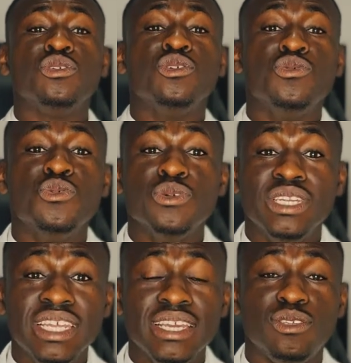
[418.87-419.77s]
you
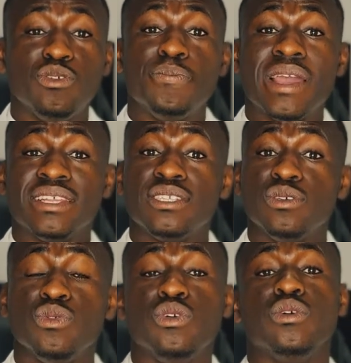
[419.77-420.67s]
need to
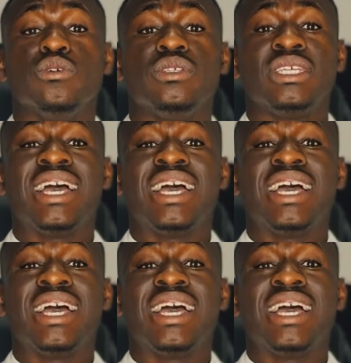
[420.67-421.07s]
pursue those